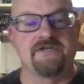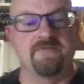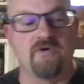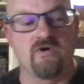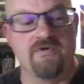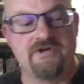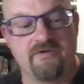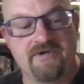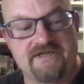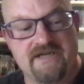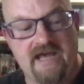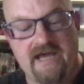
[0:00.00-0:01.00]
the book we're doing
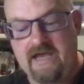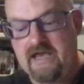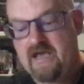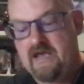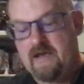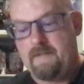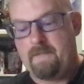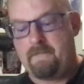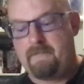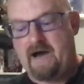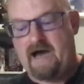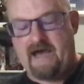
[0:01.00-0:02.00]
today
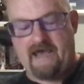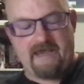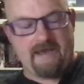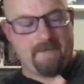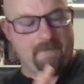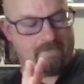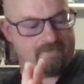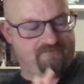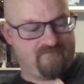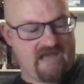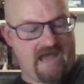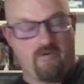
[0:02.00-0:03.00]
by
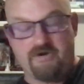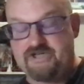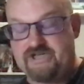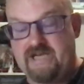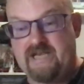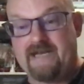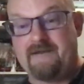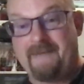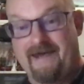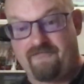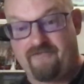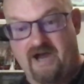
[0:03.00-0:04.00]
Howard Chaykin and
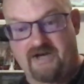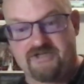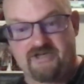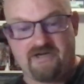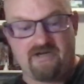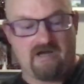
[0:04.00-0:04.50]
Matt Fraction.